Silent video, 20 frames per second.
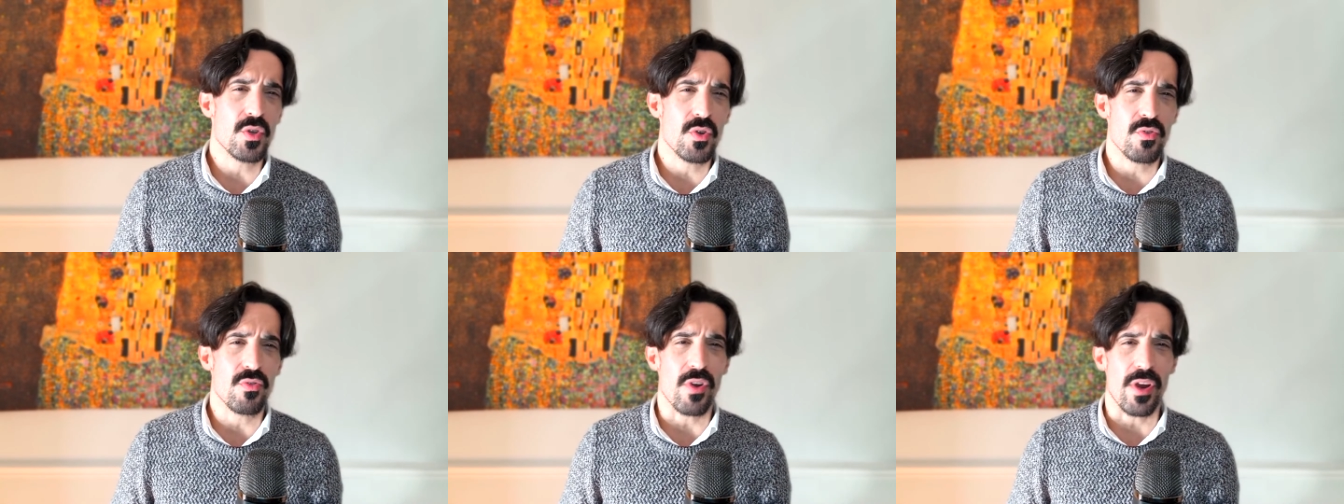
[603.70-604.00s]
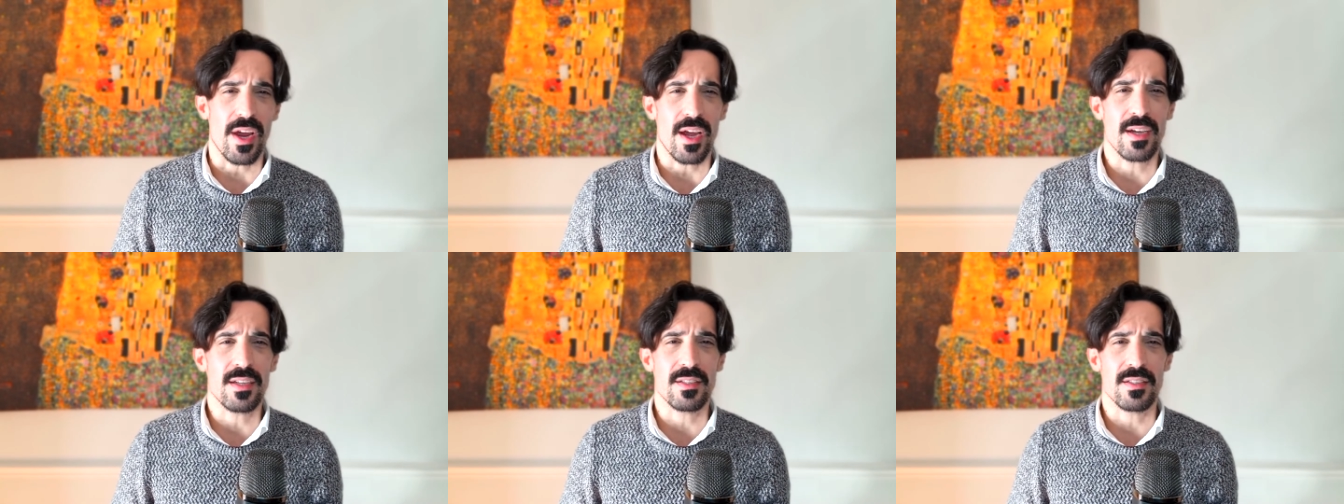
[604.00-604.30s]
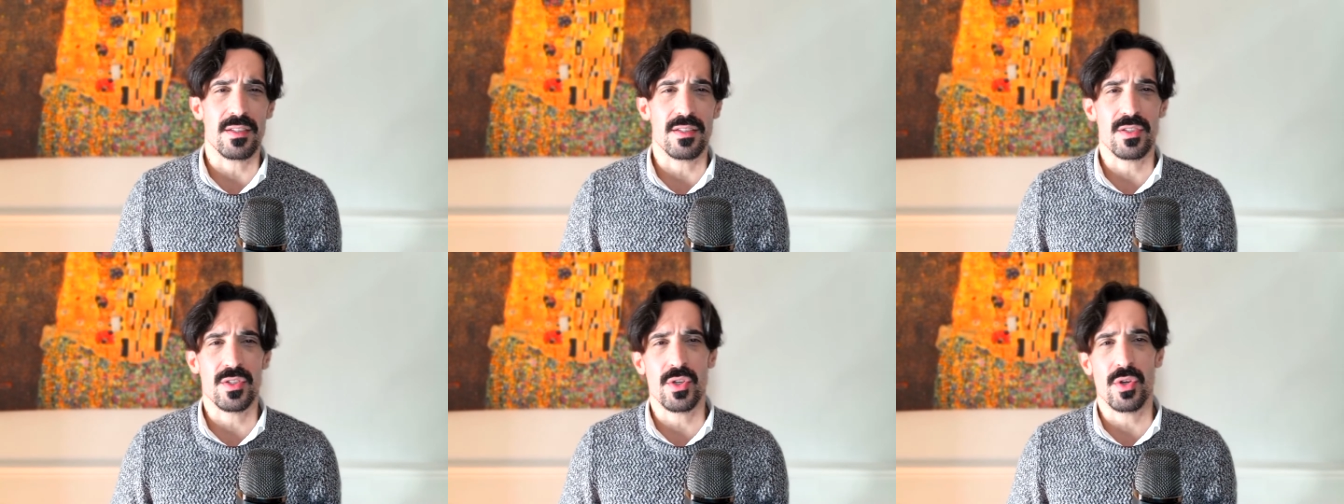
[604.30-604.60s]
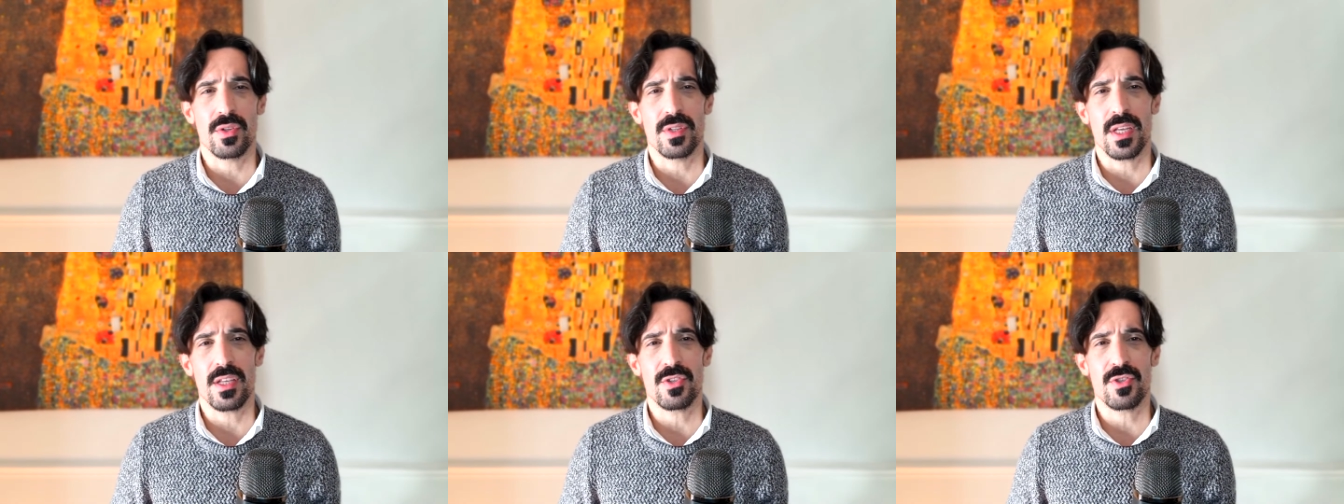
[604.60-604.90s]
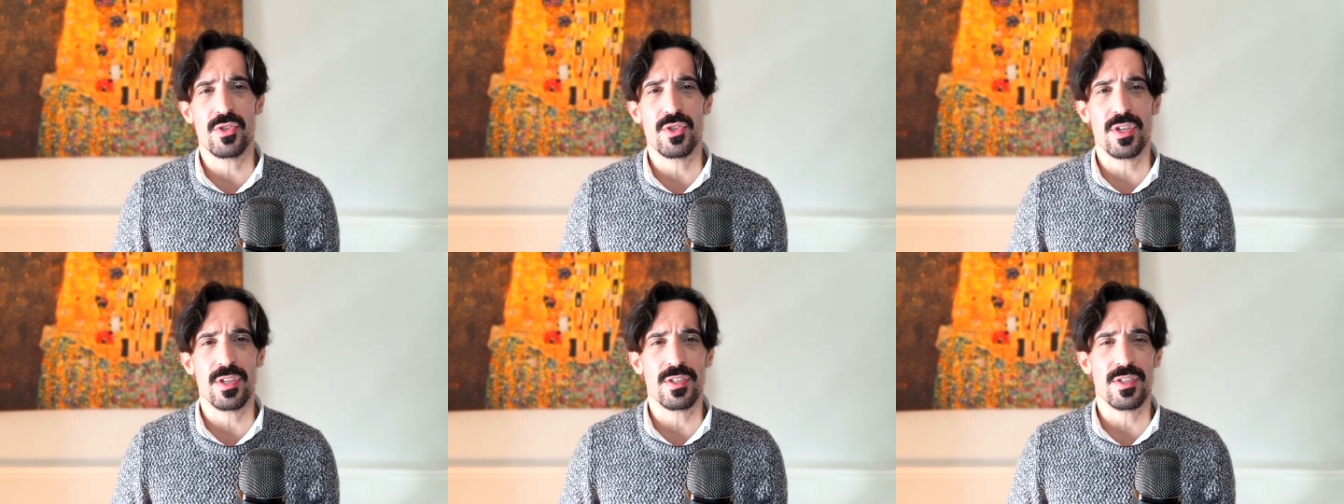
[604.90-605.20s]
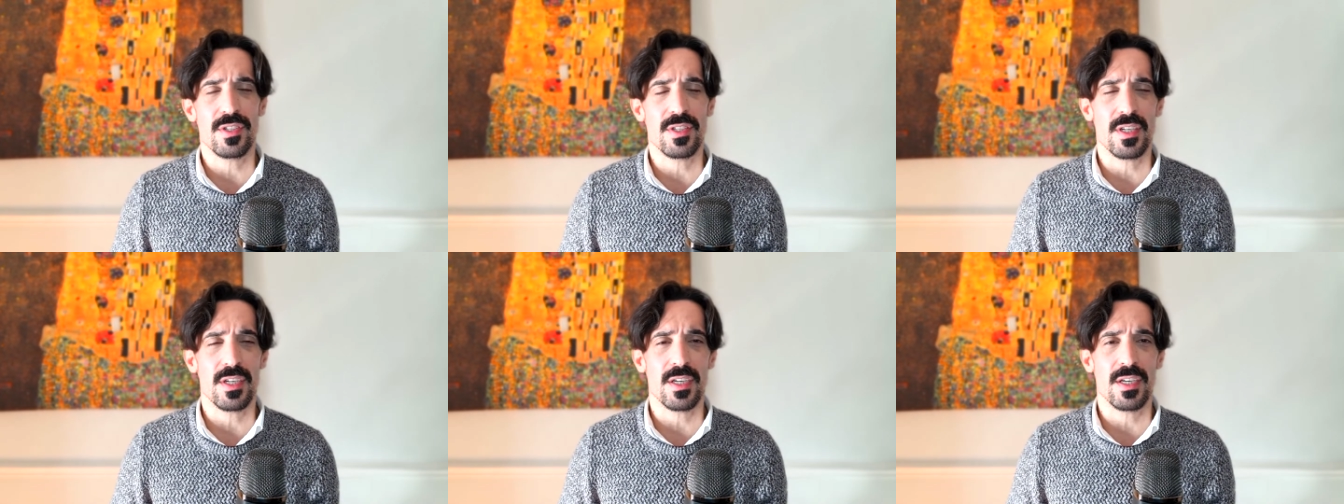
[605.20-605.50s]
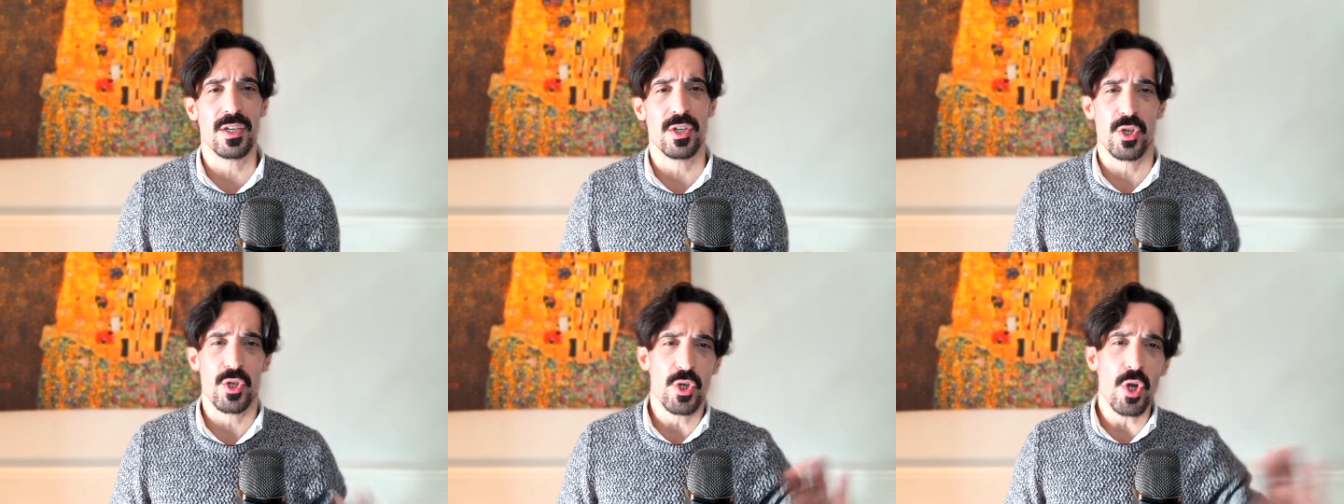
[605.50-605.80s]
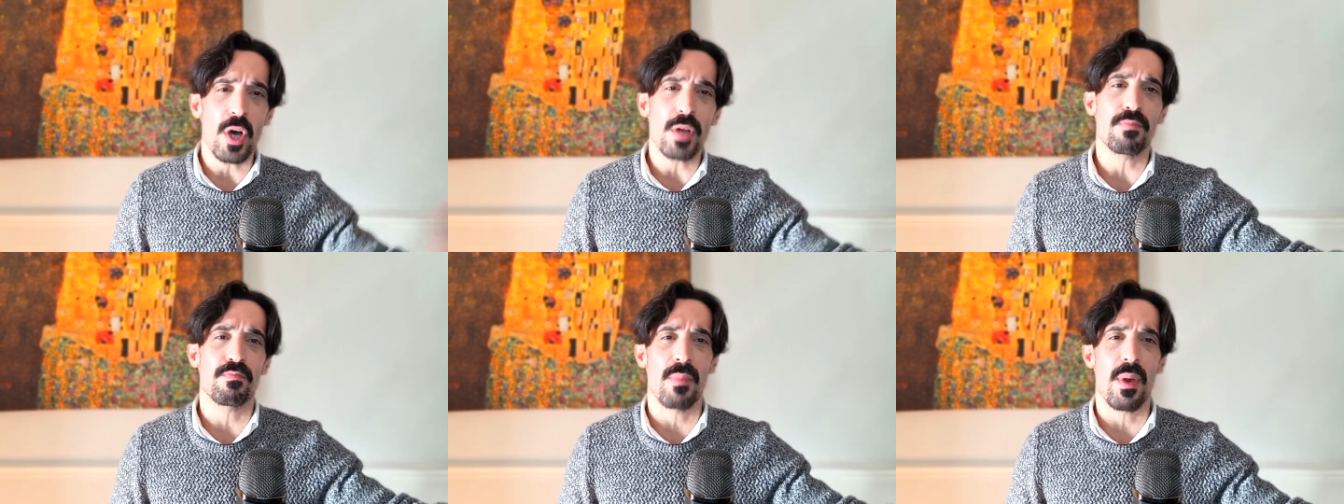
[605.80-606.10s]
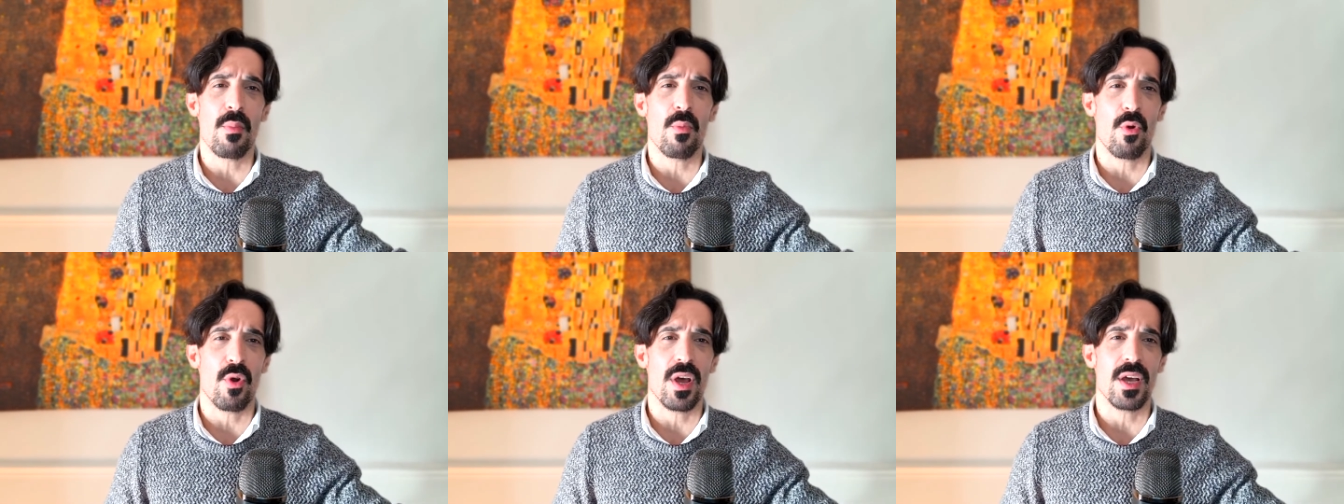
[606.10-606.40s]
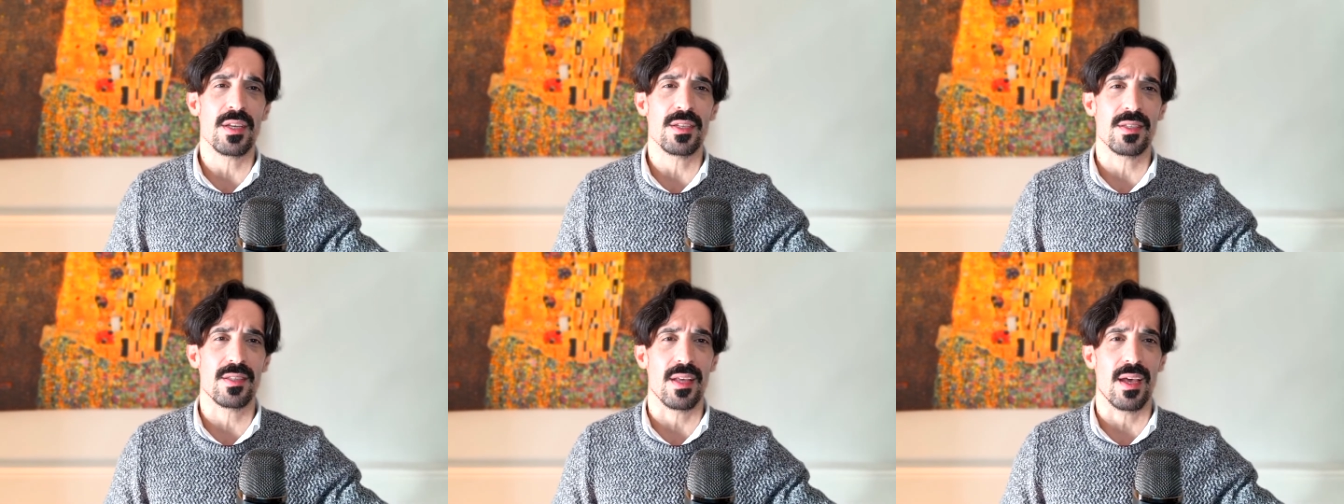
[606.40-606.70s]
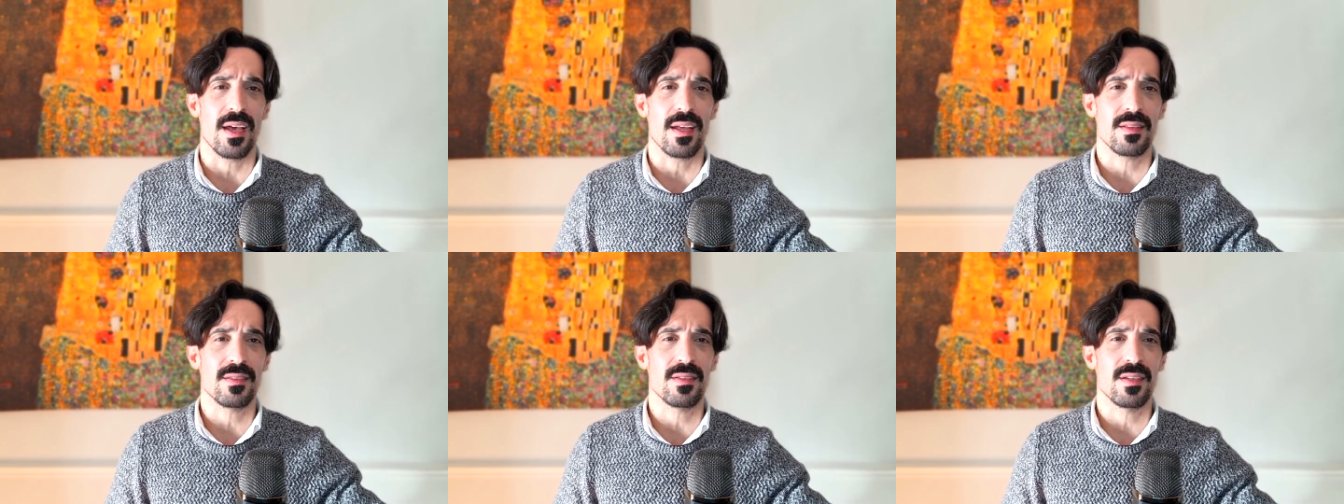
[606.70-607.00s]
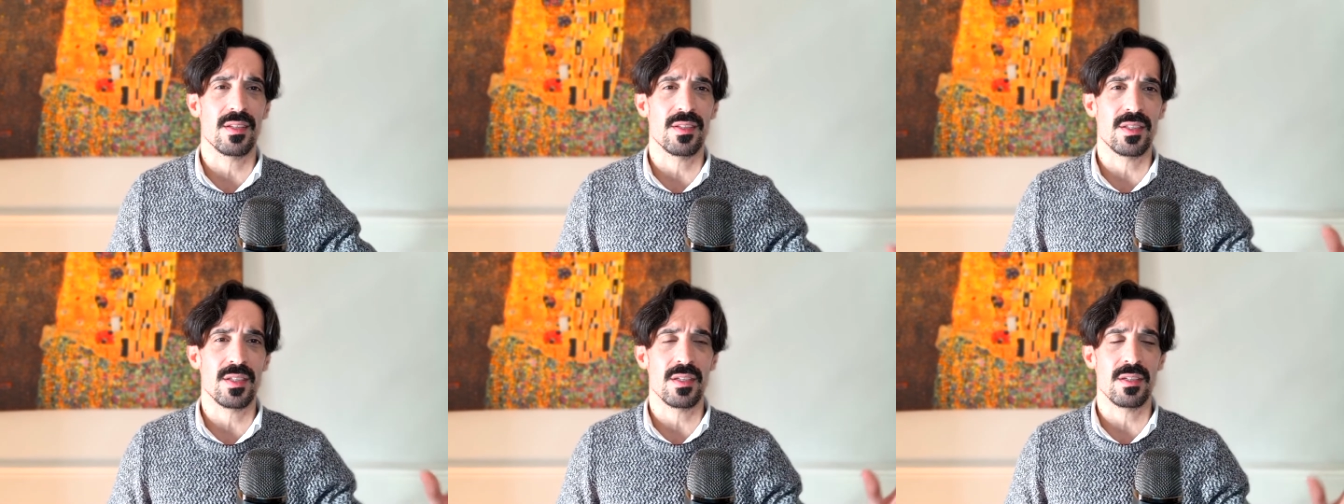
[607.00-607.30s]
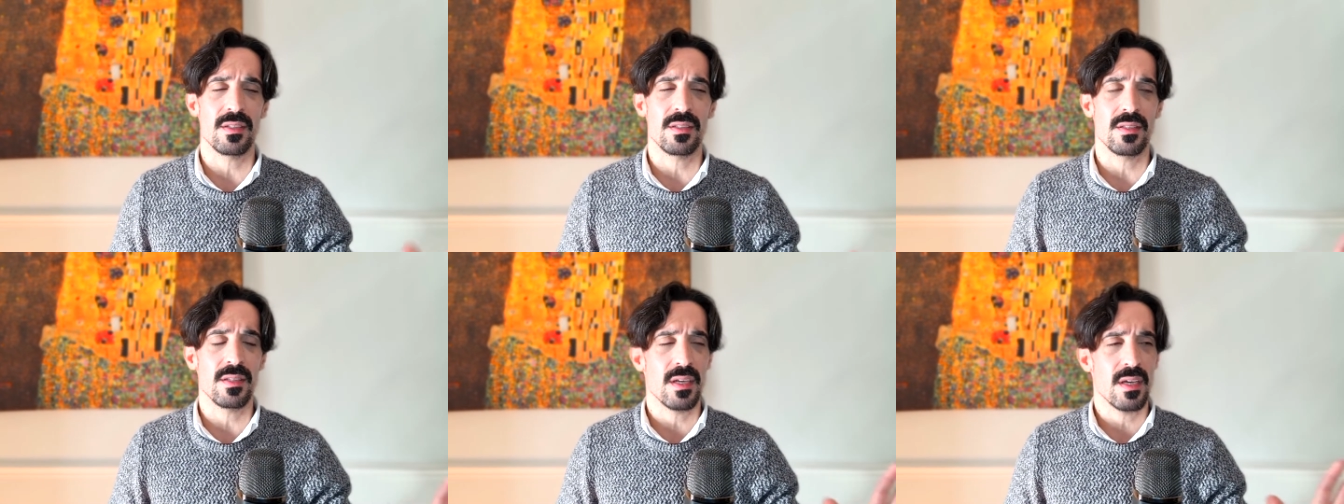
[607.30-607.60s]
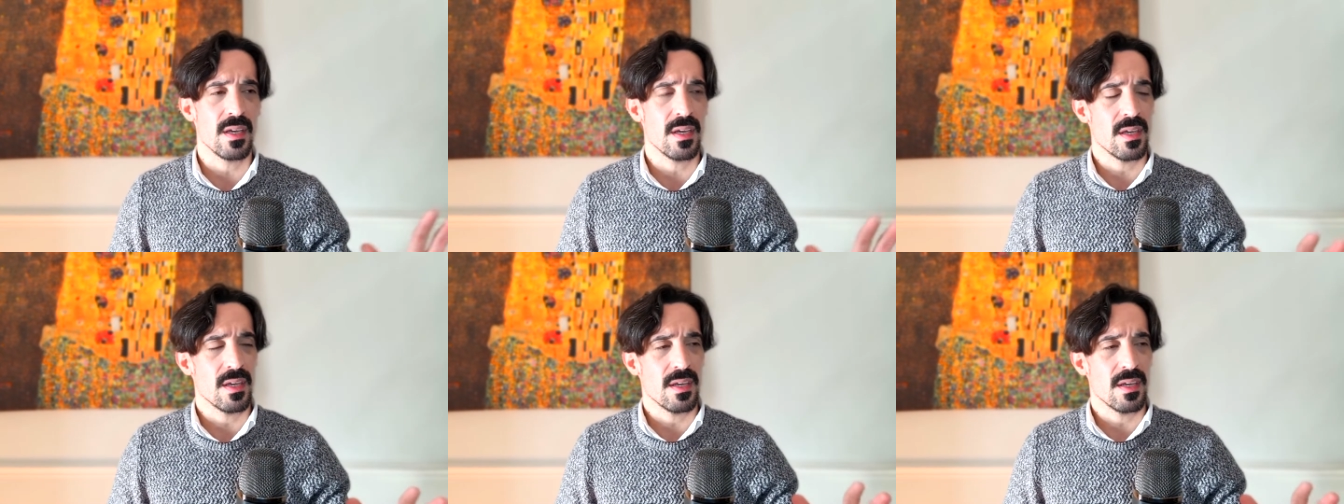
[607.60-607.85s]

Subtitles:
correct, so let's just not memorize that until